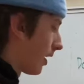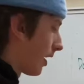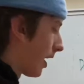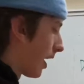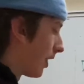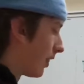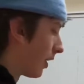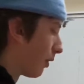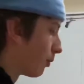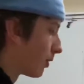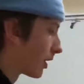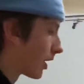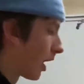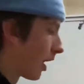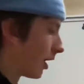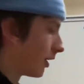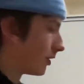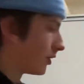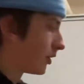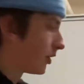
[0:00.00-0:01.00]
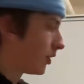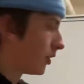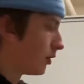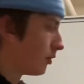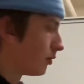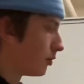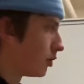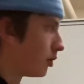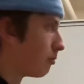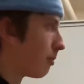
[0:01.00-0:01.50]
and then we got
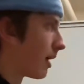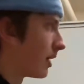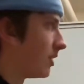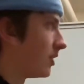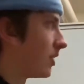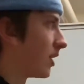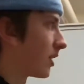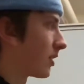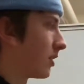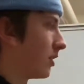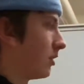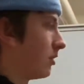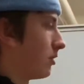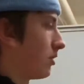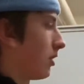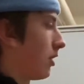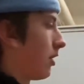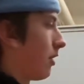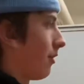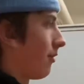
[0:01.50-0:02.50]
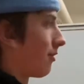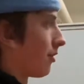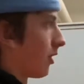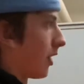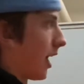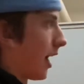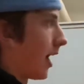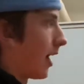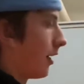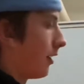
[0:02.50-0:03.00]
two 2x6s for
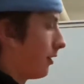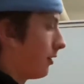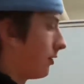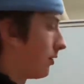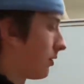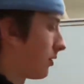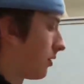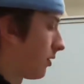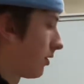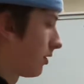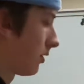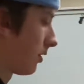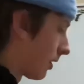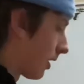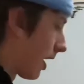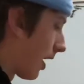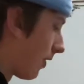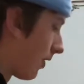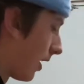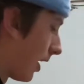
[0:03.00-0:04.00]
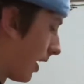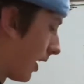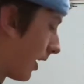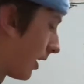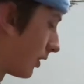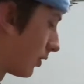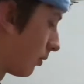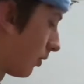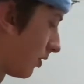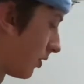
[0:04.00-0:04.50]
the headers. And then
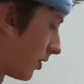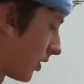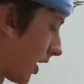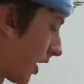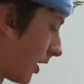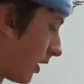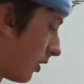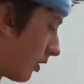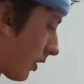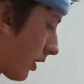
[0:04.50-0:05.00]
as well as that, you're